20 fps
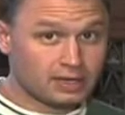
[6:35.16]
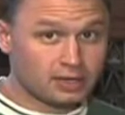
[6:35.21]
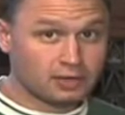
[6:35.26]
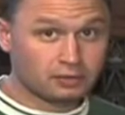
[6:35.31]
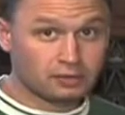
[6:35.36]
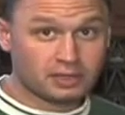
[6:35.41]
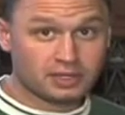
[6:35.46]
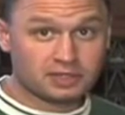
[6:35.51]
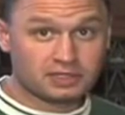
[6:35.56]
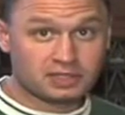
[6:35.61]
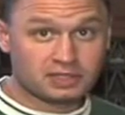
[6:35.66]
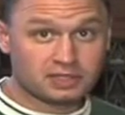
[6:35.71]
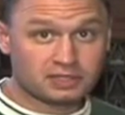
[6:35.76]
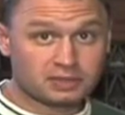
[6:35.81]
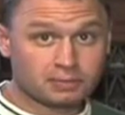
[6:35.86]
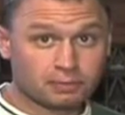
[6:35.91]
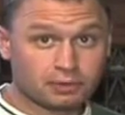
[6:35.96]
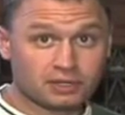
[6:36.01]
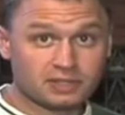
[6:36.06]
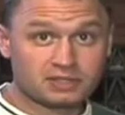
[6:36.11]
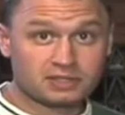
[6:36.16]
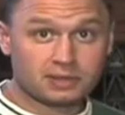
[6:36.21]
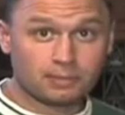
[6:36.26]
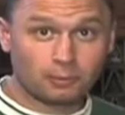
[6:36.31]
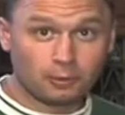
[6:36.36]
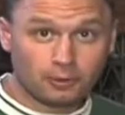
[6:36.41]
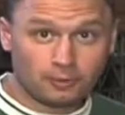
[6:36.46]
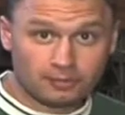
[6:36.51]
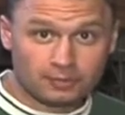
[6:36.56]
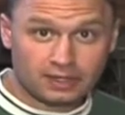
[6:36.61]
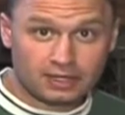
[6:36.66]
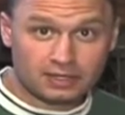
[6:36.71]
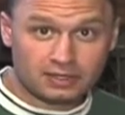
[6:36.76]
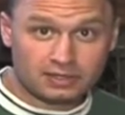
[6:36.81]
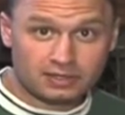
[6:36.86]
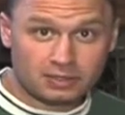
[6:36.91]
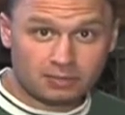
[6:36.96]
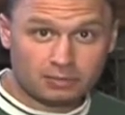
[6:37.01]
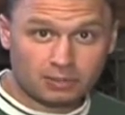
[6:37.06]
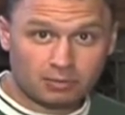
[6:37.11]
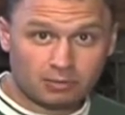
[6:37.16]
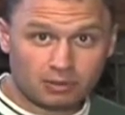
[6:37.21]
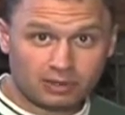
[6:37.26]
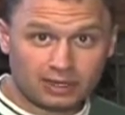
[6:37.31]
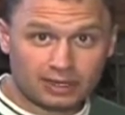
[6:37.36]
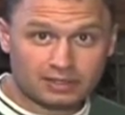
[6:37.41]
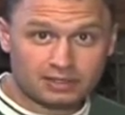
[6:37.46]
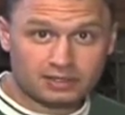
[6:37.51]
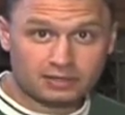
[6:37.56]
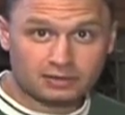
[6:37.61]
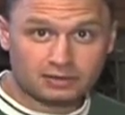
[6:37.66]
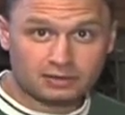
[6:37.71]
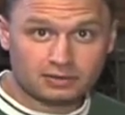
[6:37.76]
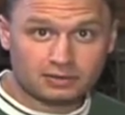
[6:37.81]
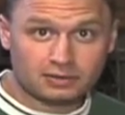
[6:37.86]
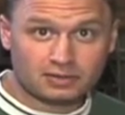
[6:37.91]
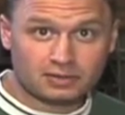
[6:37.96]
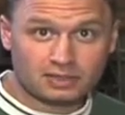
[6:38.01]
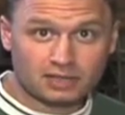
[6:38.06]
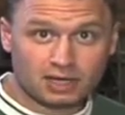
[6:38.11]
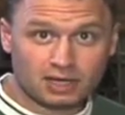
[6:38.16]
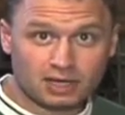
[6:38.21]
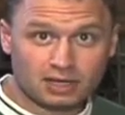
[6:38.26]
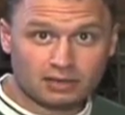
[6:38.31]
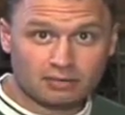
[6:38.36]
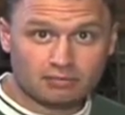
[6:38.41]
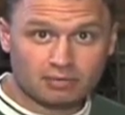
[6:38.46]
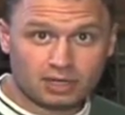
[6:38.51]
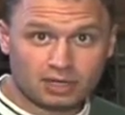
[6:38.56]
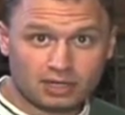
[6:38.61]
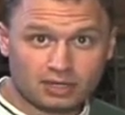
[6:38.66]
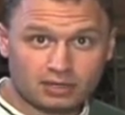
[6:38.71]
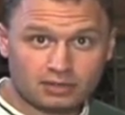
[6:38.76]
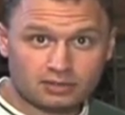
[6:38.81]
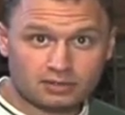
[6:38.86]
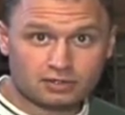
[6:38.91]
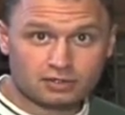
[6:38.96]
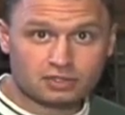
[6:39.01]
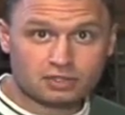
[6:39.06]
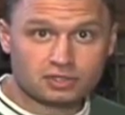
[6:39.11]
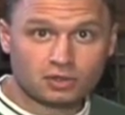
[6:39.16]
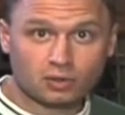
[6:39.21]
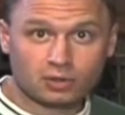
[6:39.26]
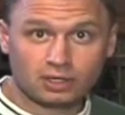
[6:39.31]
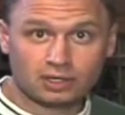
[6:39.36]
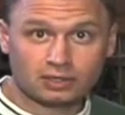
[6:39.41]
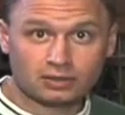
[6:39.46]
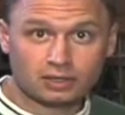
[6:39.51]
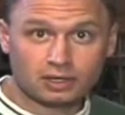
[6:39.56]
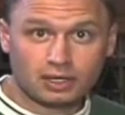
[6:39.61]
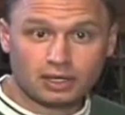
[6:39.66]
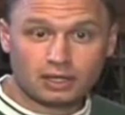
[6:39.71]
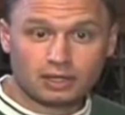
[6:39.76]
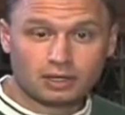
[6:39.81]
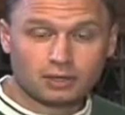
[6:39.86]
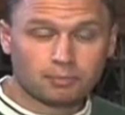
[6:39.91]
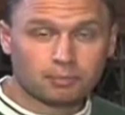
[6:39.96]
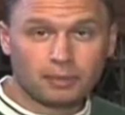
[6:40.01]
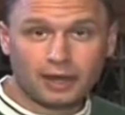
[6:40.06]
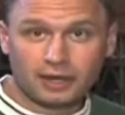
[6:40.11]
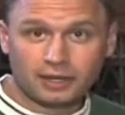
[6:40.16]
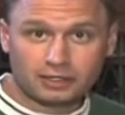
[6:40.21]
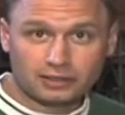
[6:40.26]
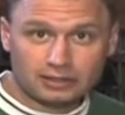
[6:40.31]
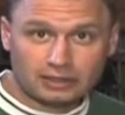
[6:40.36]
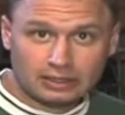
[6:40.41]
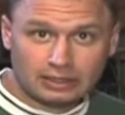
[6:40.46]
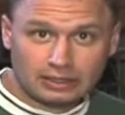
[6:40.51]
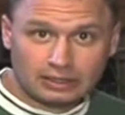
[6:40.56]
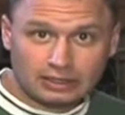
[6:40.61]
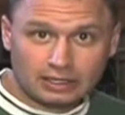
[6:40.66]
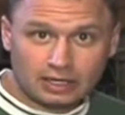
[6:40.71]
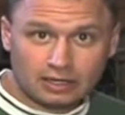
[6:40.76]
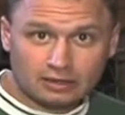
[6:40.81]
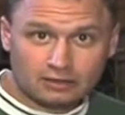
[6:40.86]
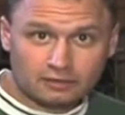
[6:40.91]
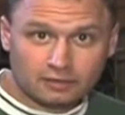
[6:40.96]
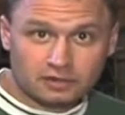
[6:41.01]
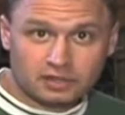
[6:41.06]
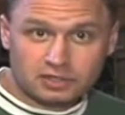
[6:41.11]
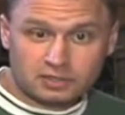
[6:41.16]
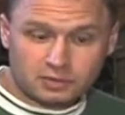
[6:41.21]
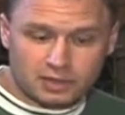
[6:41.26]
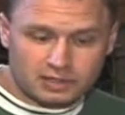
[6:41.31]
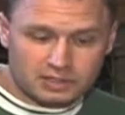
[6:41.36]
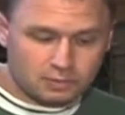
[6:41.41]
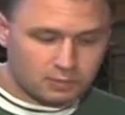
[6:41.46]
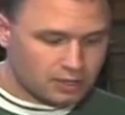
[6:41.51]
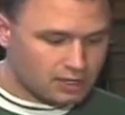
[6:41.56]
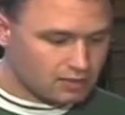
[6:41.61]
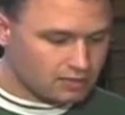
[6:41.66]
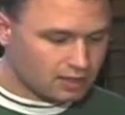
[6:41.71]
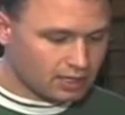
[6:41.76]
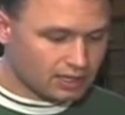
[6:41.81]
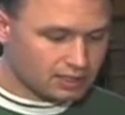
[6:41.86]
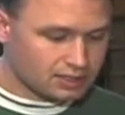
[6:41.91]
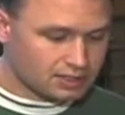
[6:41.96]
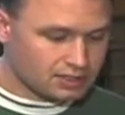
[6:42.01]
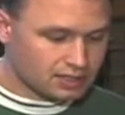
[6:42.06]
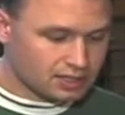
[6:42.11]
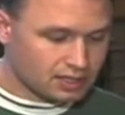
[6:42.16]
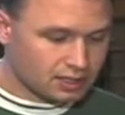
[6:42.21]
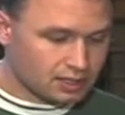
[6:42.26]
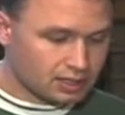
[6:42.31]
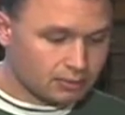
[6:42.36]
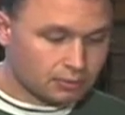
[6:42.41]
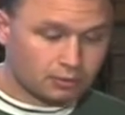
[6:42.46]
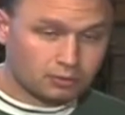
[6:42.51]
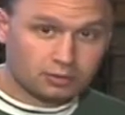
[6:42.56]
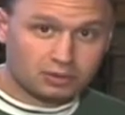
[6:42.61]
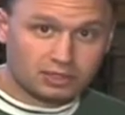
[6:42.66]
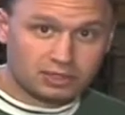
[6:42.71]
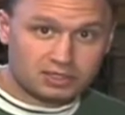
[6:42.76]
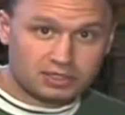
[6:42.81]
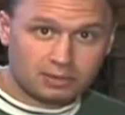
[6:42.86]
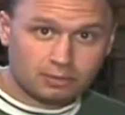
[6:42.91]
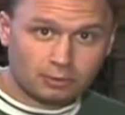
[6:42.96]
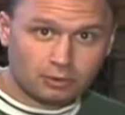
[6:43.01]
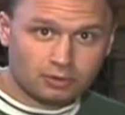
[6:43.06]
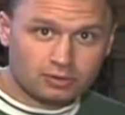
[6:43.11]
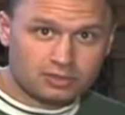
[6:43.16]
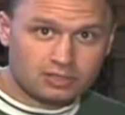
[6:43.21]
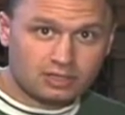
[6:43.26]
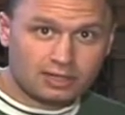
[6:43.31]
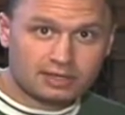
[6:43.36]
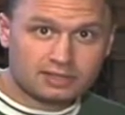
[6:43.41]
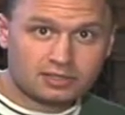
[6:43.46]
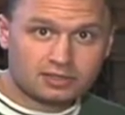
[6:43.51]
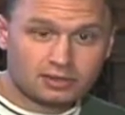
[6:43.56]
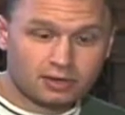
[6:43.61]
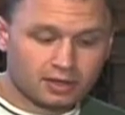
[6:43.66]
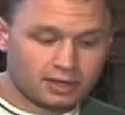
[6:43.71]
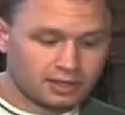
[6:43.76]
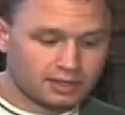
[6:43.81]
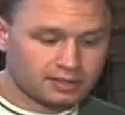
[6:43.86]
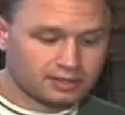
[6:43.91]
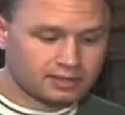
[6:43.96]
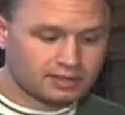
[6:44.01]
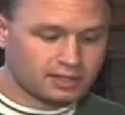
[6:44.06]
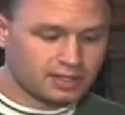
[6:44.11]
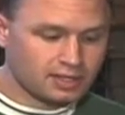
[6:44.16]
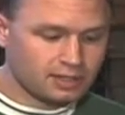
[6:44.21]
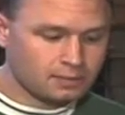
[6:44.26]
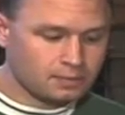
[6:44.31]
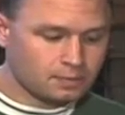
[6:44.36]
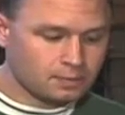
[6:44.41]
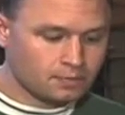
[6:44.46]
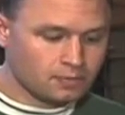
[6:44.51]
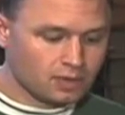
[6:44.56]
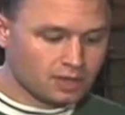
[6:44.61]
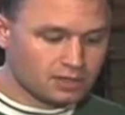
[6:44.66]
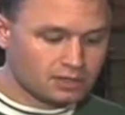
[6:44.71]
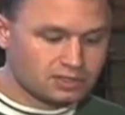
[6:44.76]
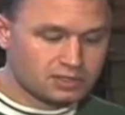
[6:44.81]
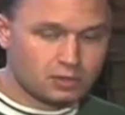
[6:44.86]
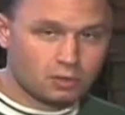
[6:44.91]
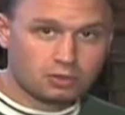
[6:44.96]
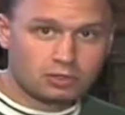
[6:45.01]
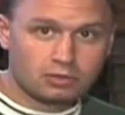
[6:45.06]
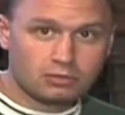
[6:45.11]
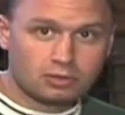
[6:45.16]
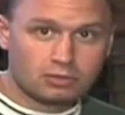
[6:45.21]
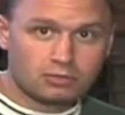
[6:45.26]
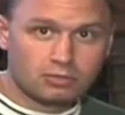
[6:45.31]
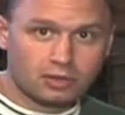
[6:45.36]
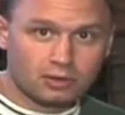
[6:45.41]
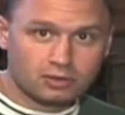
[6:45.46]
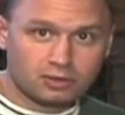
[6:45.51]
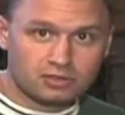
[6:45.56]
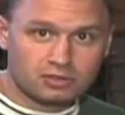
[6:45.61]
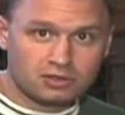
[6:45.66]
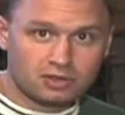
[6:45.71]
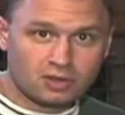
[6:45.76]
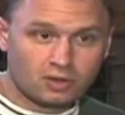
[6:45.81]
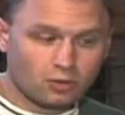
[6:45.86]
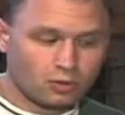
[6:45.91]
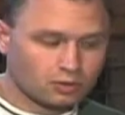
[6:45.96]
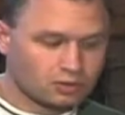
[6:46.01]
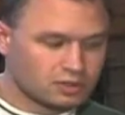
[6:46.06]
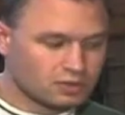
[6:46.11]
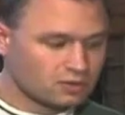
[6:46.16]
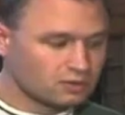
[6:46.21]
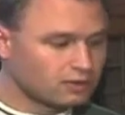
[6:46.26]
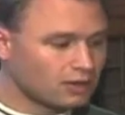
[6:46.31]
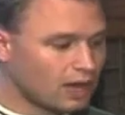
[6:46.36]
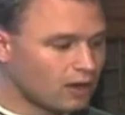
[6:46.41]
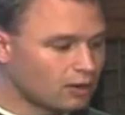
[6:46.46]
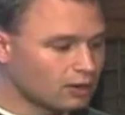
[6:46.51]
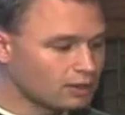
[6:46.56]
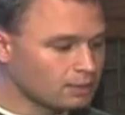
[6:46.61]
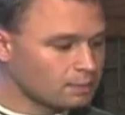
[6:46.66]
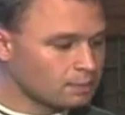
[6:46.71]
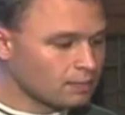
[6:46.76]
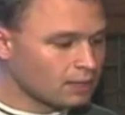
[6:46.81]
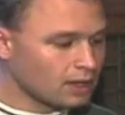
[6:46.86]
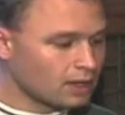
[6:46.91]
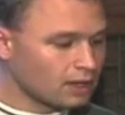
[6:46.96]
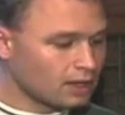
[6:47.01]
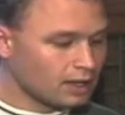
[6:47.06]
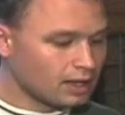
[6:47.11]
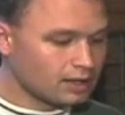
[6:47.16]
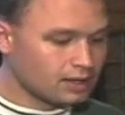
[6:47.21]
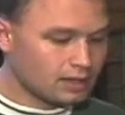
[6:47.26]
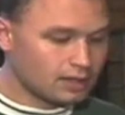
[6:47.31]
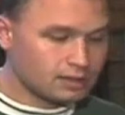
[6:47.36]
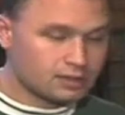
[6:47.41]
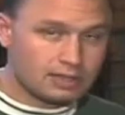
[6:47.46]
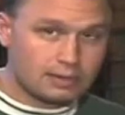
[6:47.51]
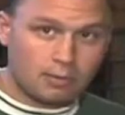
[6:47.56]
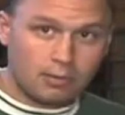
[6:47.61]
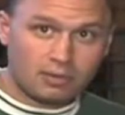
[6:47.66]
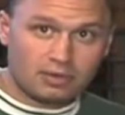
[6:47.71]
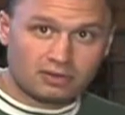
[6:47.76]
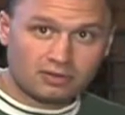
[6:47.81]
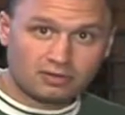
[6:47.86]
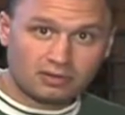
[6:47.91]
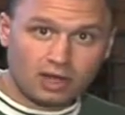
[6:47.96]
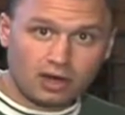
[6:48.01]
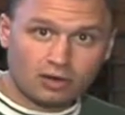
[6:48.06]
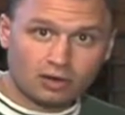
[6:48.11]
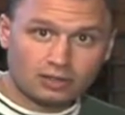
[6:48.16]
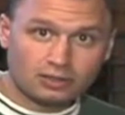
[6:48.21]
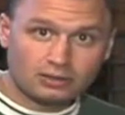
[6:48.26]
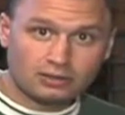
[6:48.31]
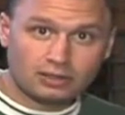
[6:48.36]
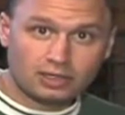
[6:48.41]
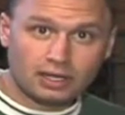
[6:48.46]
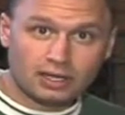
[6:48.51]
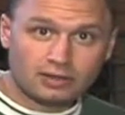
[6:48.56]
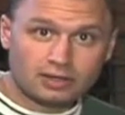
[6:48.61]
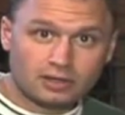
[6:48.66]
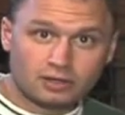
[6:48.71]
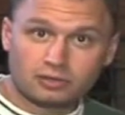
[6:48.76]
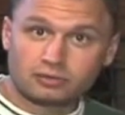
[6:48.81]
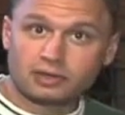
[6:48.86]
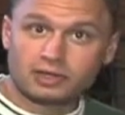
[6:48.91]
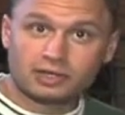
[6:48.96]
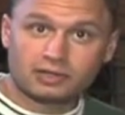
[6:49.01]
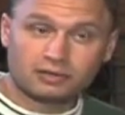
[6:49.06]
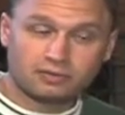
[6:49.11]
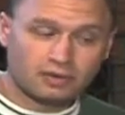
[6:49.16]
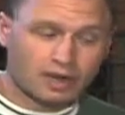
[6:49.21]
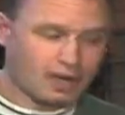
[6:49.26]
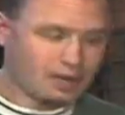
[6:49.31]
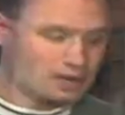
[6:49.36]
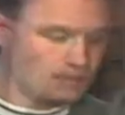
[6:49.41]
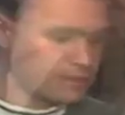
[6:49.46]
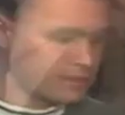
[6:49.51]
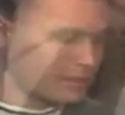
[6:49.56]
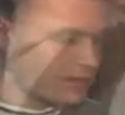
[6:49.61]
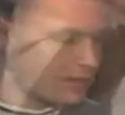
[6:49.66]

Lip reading: onion rings is pretty simple. Some people like to use a baking soda batter. For this recipe, I just think keep it really simple. Slice your onions thin, soak them in milk so they hold to the flour, and then dip them in the flour, and then you're ready to fry them.